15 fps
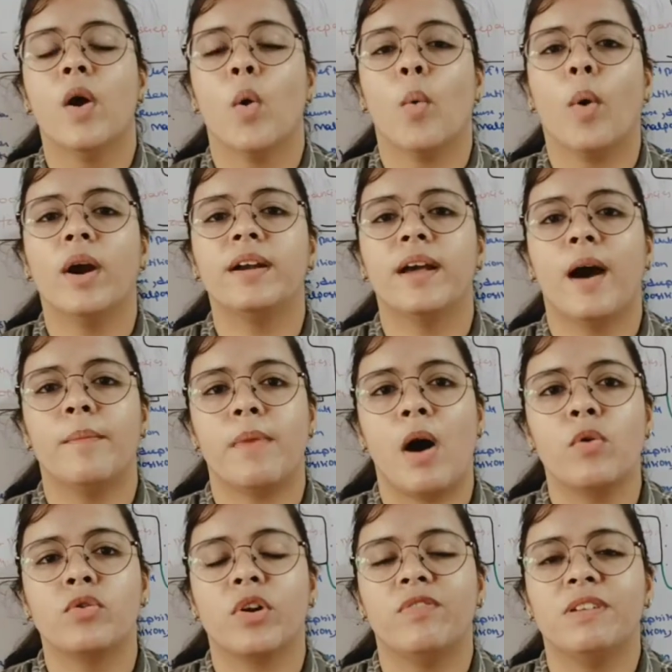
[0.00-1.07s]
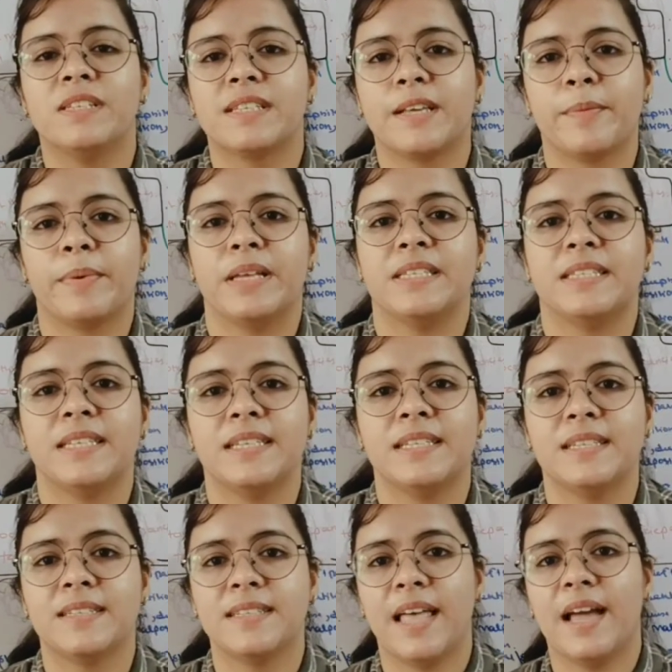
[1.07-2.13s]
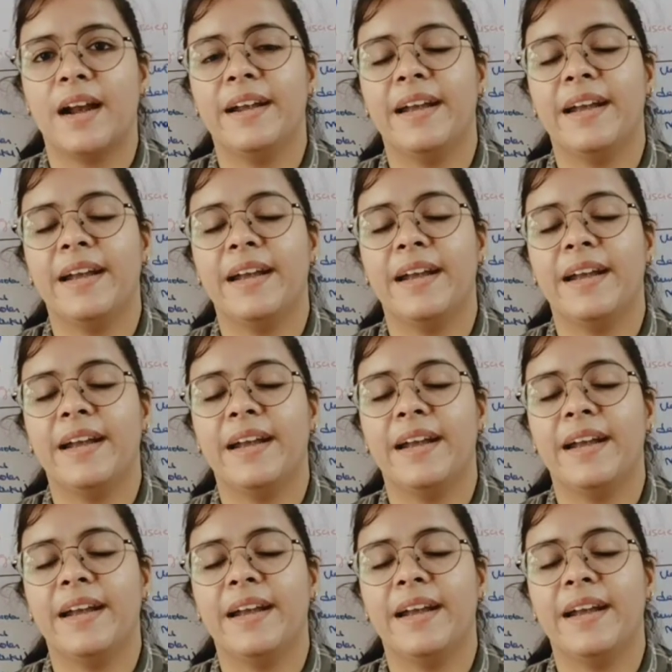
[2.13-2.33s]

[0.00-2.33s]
what amount of discrepancies is there,